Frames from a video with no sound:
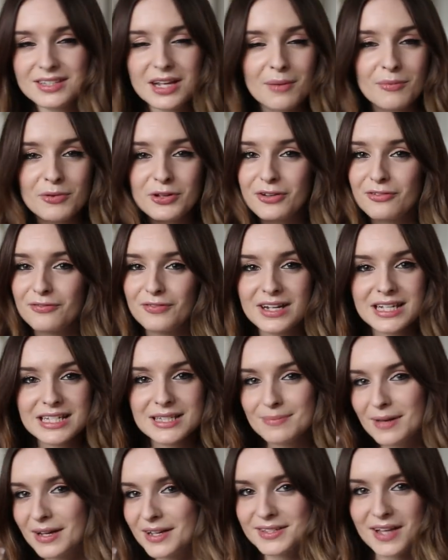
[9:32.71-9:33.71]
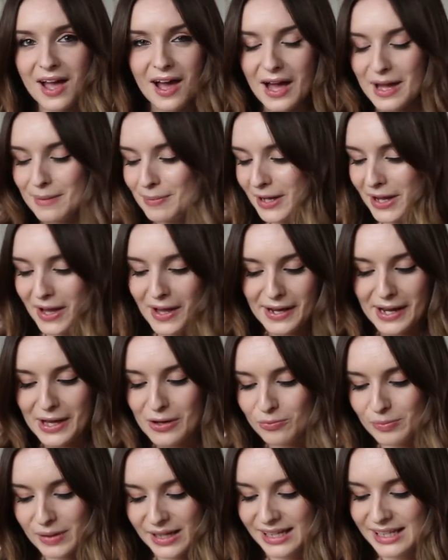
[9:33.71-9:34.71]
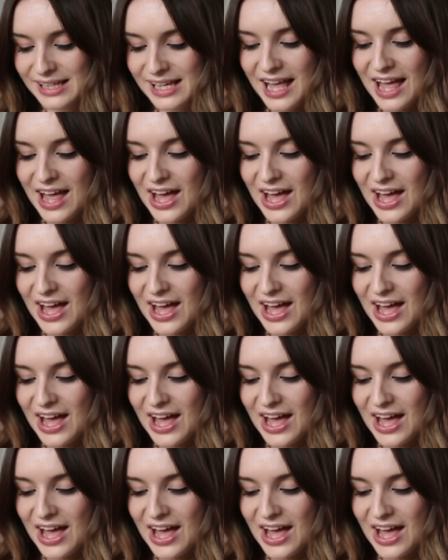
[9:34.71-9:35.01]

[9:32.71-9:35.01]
I'm on a face mask hype, I can't help it.